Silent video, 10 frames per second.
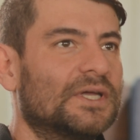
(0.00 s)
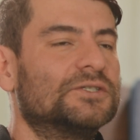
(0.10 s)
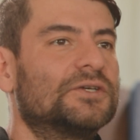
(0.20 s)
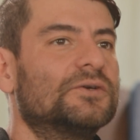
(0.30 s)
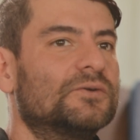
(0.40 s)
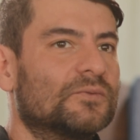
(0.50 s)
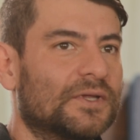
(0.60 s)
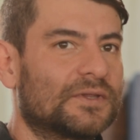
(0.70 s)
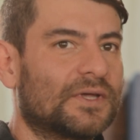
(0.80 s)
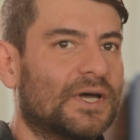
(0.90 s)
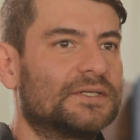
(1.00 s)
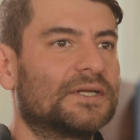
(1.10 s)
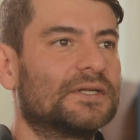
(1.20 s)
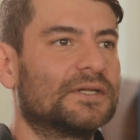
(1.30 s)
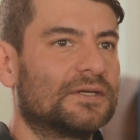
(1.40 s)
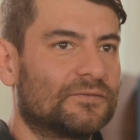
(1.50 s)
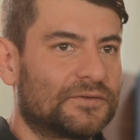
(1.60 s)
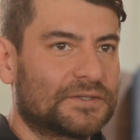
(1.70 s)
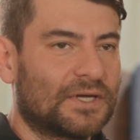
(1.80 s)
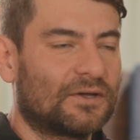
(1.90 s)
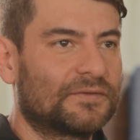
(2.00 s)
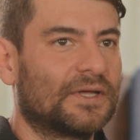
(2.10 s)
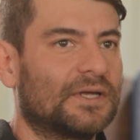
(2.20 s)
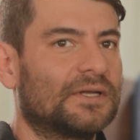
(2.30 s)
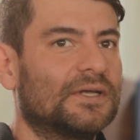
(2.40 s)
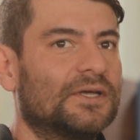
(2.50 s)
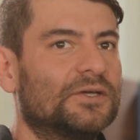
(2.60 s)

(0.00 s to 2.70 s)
in tune with identity of self that